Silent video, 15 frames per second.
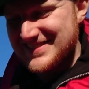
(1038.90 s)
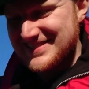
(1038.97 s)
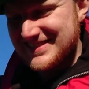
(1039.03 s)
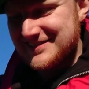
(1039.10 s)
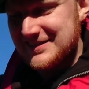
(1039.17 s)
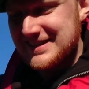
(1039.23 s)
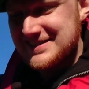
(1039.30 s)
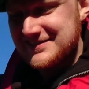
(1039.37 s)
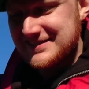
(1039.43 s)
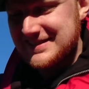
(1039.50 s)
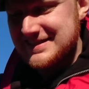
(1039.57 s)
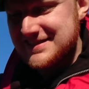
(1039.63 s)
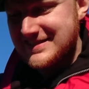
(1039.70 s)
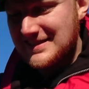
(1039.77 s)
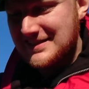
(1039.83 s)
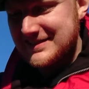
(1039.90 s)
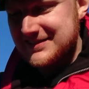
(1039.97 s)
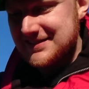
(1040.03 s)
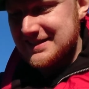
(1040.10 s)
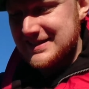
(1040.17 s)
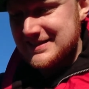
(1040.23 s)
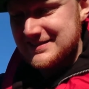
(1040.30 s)
Oh, actually, this is not
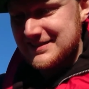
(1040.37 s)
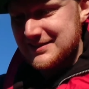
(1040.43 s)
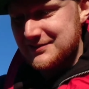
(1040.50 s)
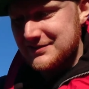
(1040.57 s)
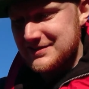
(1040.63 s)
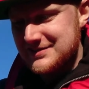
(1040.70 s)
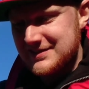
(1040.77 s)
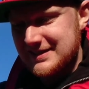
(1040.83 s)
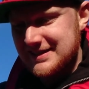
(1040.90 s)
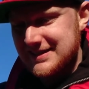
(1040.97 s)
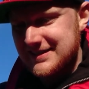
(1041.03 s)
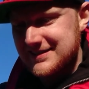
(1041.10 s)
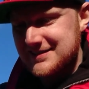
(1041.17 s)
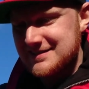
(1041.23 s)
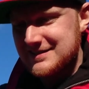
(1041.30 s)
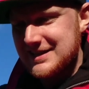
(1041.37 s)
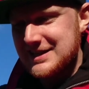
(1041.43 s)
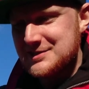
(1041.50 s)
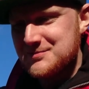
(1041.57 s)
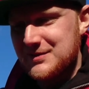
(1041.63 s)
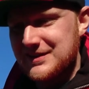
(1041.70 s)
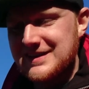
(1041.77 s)
only today. Yeah,
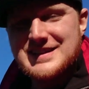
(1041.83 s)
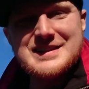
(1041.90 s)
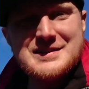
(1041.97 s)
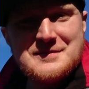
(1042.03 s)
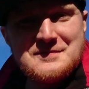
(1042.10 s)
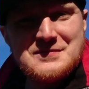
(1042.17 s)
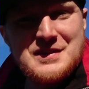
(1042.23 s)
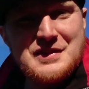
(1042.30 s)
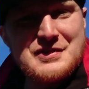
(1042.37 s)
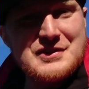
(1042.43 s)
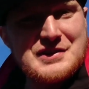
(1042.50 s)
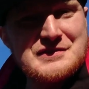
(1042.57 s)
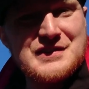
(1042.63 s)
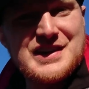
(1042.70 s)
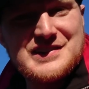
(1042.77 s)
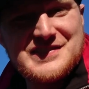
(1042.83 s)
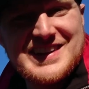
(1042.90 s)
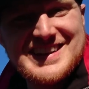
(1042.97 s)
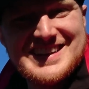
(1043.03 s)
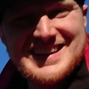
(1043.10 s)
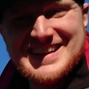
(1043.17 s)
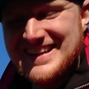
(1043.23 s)
age 1, 35.
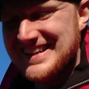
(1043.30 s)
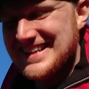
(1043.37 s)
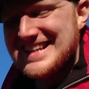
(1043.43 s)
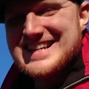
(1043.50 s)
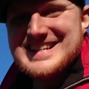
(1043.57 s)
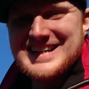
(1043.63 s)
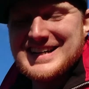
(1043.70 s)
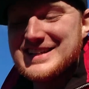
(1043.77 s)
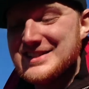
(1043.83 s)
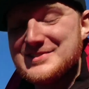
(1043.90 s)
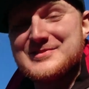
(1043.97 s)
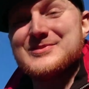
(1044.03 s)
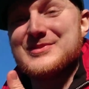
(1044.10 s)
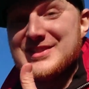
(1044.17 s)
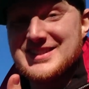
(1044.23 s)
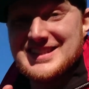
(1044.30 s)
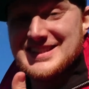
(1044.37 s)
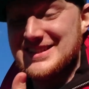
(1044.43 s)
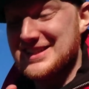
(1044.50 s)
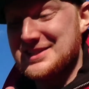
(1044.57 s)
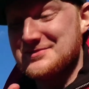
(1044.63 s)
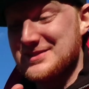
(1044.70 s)
I got really
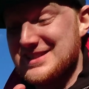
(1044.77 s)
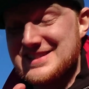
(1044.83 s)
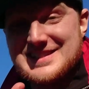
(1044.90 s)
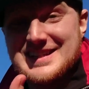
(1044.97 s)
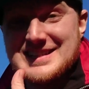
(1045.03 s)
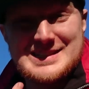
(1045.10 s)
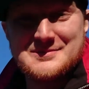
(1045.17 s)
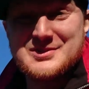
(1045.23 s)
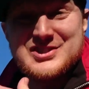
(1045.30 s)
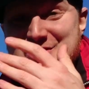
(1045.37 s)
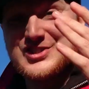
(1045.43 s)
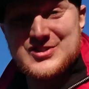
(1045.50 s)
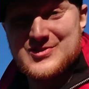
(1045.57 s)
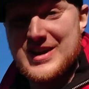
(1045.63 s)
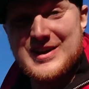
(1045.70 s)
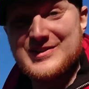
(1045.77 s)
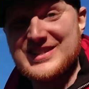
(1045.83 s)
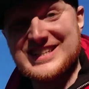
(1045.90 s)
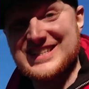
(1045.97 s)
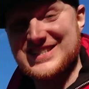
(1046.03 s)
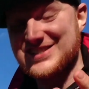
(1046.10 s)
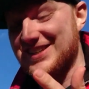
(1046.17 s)
lucky with the shinies. I'm just
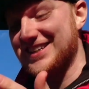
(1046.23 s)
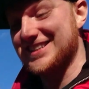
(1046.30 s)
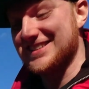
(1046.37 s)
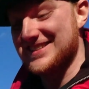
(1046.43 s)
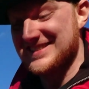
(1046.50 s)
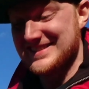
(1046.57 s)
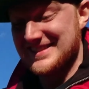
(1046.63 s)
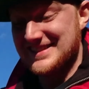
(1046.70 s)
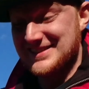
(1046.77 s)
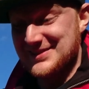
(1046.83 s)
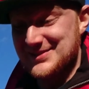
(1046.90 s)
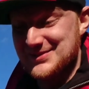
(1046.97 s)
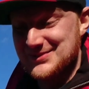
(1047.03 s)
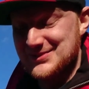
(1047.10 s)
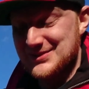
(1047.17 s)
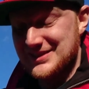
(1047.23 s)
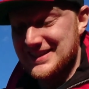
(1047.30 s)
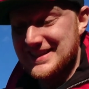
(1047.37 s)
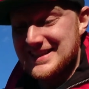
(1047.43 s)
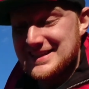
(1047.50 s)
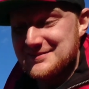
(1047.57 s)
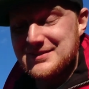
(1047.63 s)
drowning in shinies today. Holy!
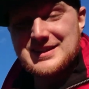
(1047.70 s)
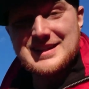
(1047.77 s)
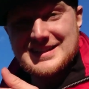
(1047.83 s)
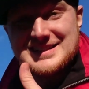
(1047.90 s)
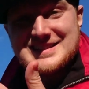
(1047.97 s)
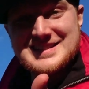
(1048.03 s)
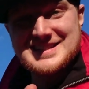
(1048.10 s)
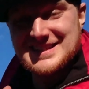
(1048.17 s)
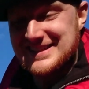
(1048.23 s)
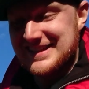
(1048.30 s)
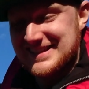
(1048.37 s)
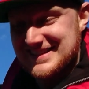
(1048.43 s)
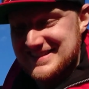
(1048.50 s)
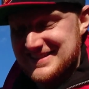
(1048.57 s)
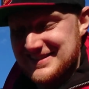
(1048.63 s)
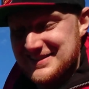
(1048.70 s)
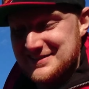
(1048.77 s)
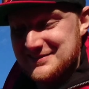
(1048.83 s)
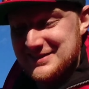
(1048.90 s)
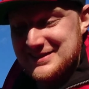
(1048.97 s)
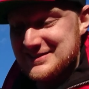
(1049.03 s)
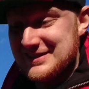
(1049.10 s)
But I did say that in the start of
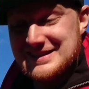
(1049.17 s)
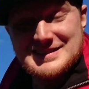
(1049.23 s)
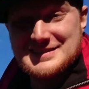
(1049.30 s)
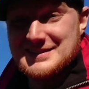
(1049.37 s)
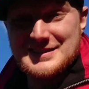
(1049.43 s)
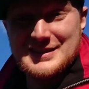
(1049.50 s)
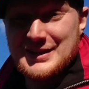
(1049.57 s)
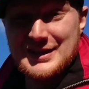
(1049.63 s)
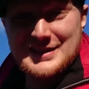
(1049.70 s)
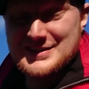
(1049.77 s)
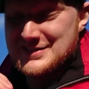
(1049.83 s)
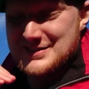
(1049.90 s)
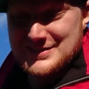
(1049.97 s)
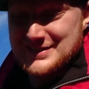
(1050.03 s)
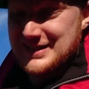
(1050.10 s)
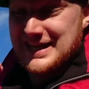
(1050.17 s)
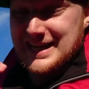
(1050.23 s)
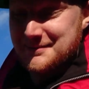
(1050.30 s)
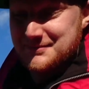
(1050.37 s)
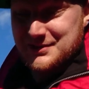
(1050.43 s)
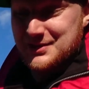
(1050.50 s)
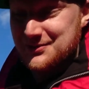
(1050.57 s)
the video, and the luck just
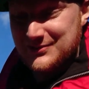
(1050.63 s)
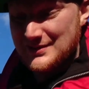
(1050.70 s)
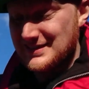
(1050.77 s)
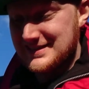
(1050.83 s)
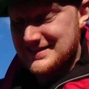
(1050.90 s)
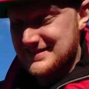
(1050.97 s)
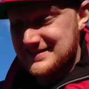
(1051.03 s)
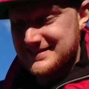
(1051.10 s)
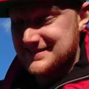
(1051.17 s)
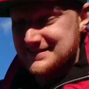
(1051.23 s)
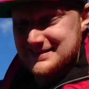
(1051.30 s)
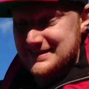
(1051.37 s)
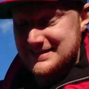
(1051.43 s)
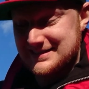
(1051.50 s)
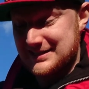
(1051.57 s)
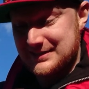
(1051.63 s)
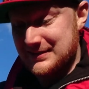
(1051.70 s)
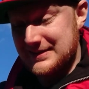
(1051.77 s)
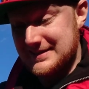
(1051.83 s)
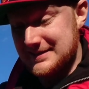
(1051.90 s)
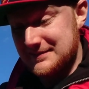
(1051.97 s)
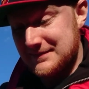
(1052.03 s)
kept going. It's
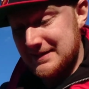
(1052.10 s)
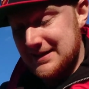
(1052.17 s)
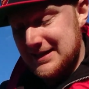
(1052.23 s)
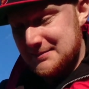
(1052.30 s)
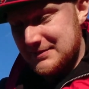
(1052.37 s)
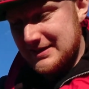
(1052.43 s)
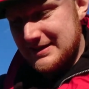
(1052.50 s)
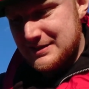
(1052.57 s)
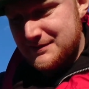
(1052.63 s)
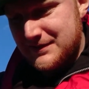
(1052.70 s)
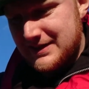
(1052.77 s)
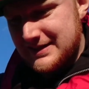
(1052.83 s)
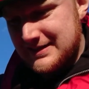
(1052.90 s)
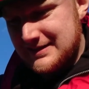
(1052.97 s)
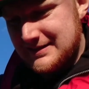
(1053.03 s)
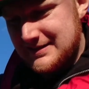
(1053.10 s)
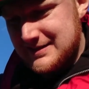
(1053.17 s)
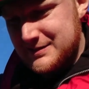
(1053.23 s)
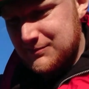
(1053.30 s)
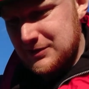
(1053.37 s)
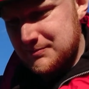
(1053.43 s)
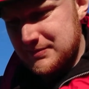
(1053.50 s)
crazy. But yeah, let's find
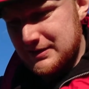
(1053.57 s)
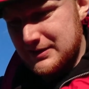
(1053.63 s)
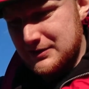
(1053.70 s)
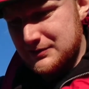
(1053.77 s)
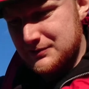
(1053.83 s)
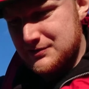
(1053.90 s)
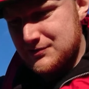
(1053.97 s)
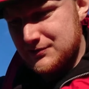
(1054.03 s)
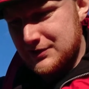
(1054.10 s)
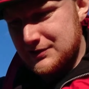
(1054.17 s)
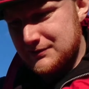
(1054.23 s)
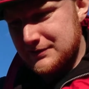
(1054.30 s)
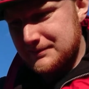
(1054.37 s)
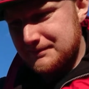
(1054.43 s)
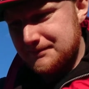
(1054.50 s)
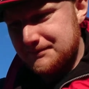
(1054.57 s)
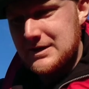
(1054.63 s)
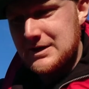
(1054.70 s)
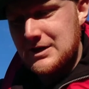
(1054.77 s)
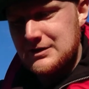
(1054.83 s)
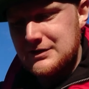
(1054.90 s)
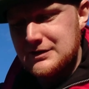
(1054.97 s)
someone below 200.
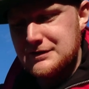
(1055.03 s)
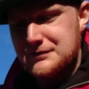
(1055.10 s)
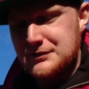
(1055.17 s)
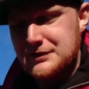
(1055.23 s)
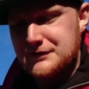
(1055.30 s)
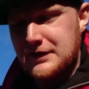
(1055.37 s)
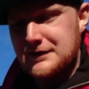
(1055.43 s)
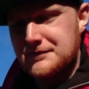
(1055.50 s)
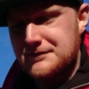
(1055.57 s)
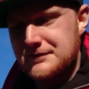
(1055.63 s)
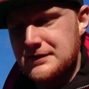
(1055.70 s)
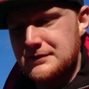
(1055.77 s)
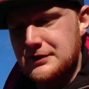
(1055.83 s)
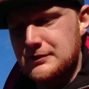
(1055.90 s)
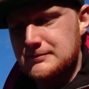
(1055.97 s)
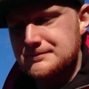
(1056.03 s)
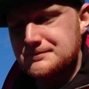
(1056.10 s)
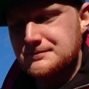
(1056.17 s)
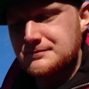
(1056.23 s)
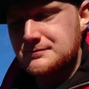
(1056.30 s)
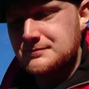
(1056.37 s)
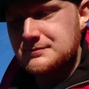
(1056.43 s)
145. There we go.
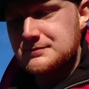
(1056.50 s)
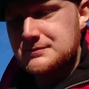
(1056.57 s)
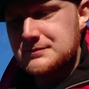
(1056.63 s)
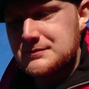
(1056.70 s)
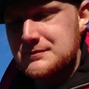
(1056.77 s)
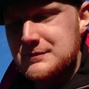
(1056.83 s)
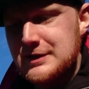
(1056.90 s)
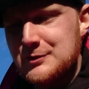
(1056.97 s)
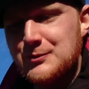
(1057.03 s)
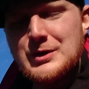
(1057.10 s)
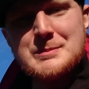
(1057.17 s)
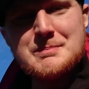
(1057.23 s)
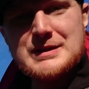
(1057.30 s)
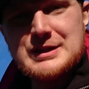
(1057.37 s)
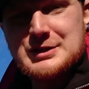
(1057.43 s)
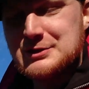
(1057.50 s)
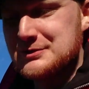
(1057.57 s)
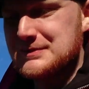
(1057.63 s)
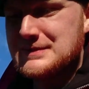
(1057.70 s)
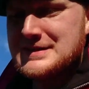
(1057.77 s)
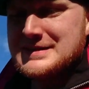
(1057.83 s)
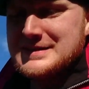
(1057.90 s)
One below,
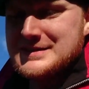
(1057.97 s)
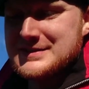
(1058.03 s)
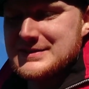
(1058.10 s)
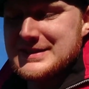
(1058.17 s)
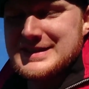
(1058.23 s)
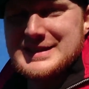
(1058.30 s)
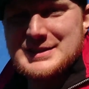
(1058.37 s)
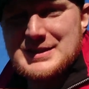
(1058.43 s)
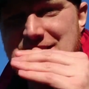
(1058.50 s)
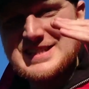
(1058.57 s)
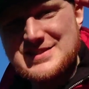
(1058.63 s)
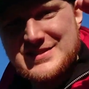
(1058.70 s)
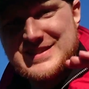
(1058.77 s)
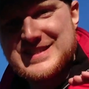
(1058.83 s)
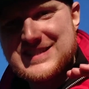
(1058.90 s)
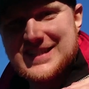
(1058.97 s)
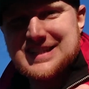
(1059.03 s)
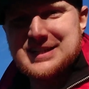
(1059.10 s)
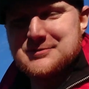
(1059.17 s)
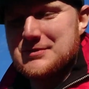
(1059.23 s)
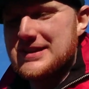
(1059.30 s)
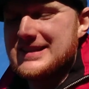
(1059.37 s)
so it'll actually stay
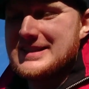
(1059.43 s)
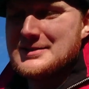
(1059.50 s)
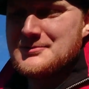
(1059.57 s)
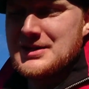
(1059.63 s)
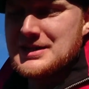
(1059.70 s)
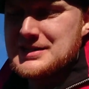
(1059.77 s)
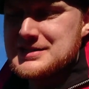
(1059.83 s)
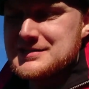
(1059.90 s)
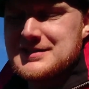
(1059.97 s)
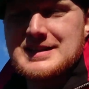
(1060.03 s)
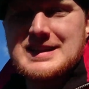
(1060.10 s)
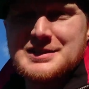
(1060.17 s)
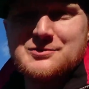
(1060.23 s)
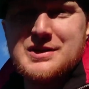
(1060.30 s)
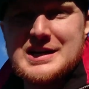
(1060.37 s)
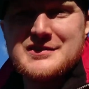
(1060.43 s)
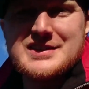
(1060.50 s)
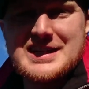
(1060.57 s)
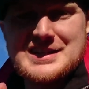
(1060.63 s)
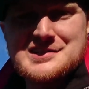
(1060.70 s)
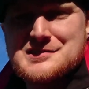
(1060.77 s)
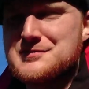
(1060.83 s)
in Great League range, and I do have an
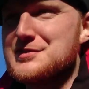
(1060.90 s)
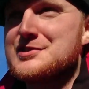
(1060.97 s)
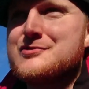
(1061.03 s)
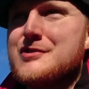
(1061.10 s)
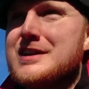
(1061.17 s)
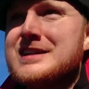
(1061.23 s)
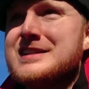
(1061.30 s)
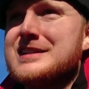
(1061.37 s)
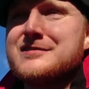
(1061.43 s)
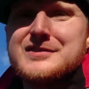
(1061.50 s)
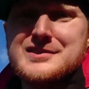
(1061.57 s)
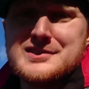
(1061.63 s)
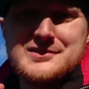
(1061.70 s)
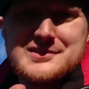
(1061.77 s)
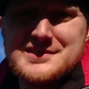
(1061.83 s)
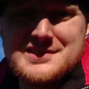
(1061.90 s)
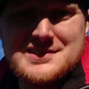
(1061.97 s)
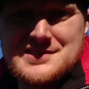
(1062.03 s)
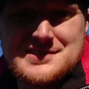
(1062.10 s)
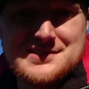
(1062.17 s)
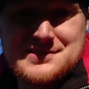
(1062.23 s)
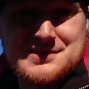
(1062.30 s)
extra for trade, even though
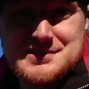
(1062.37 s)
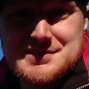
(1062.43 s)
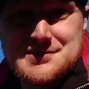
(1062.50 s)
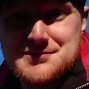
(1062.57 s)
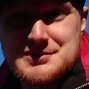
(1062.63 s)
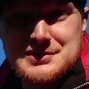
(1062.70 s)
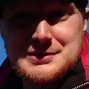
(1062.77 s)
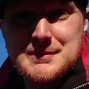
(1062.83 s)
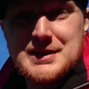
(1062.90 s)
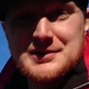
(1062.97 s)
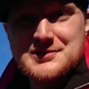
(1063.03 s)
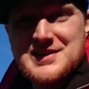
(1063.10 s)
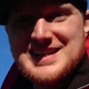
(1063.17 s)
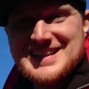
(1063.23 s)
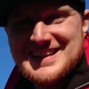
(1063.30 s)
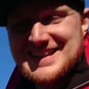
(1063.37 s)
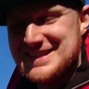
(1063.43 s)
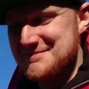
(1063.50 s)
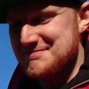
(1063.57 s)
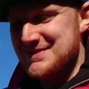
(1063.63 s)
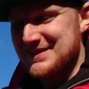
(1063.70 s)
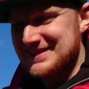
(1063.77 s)
it doesn't really matter.
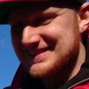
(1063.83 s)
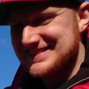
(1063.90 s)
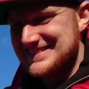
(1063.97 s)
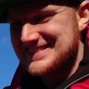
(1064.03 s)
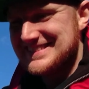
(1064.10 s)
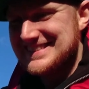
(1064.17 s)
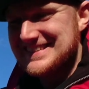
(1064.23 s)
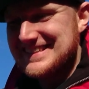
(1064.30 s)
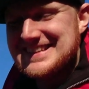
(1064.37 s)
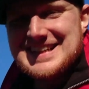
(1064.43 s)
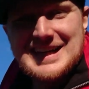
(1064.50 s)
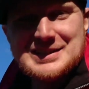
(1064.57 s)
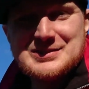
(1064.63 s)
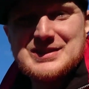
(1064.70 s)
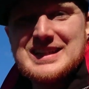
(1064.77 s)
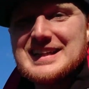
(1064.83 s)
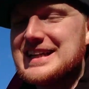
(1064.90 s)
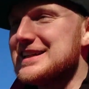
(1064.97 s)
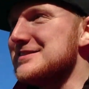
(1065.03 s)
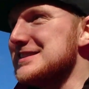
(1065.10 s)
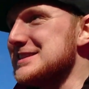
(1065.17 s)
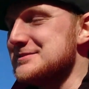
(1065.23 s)
But I do like
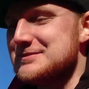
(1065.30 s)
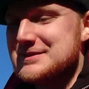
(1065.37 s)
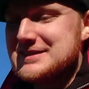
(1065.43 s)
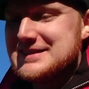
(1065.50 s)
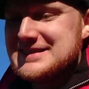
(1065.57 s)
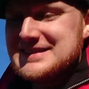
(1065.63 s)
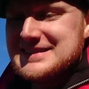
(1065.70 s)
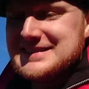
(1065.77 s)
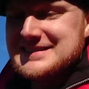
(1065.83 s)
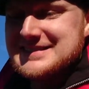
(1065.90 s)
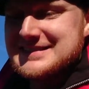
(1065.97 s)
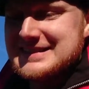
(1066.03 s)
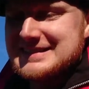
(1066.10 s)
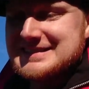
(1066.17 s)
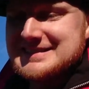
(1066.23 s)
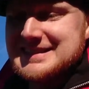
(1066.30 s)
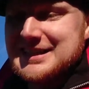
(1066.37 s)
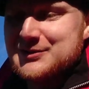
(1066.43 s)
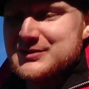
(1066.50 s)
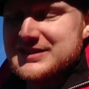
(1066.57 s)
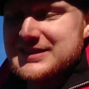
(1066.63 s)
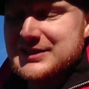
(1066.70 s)
having them, so that's just
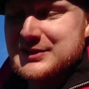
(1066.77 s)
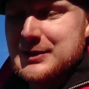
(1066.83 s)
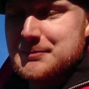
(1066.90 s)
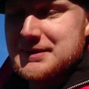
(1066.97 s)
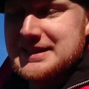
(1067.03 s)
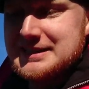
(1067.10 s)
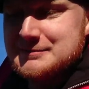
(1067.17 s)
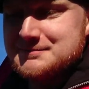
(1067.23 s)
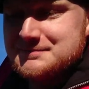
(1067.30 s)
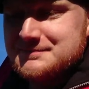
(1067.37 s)
how it's gonna be.